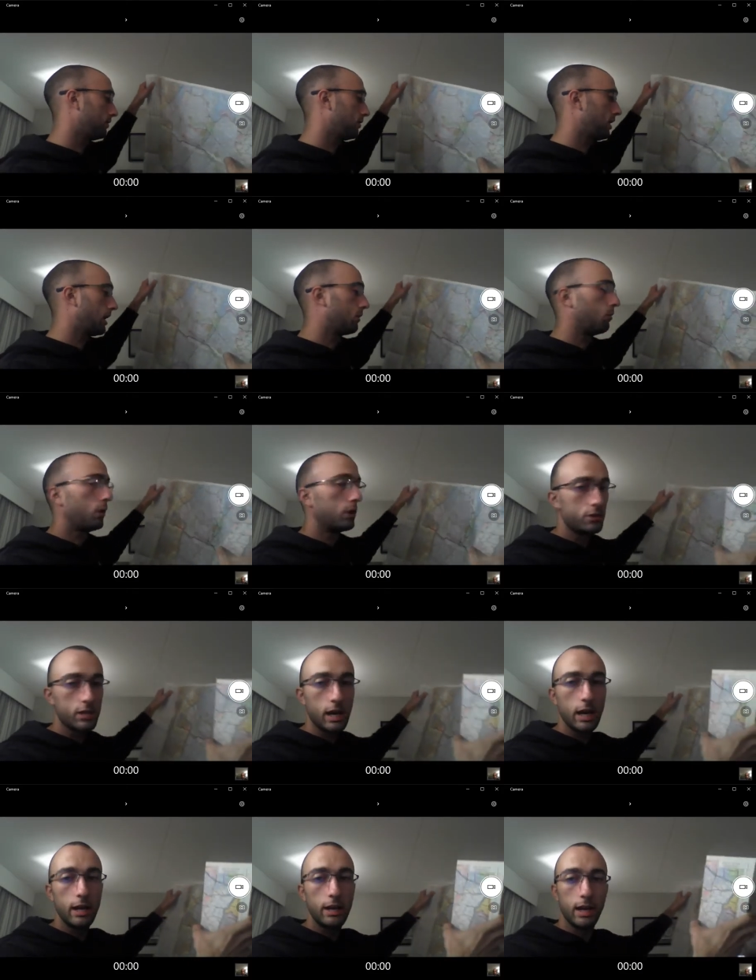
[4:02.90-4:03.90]
On one
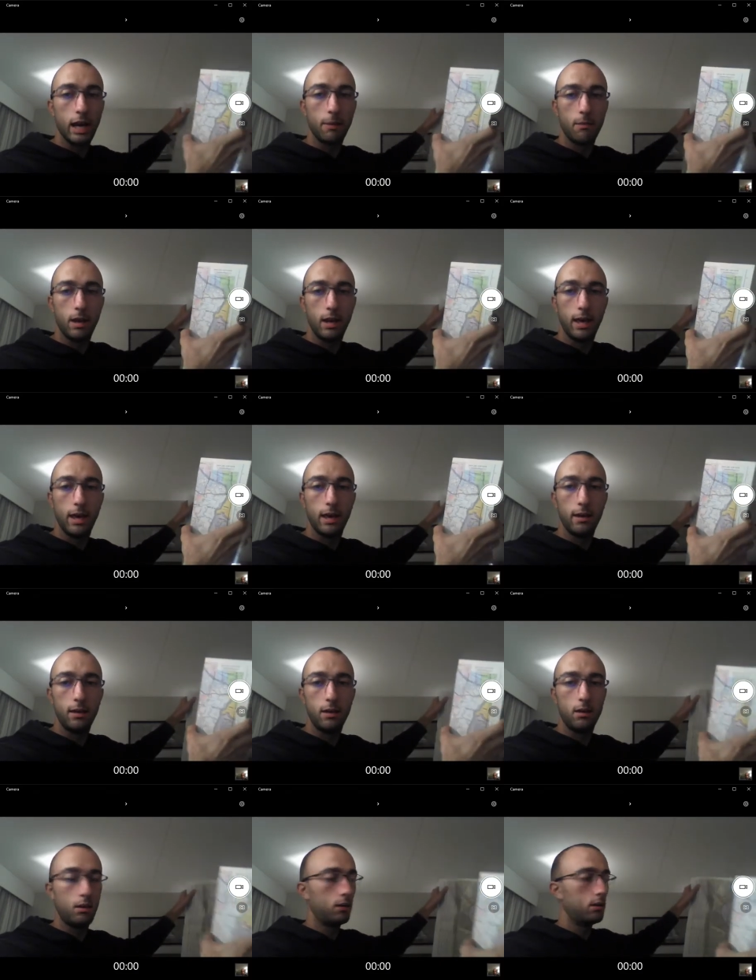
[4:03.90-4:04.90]
side, you got Manhattan.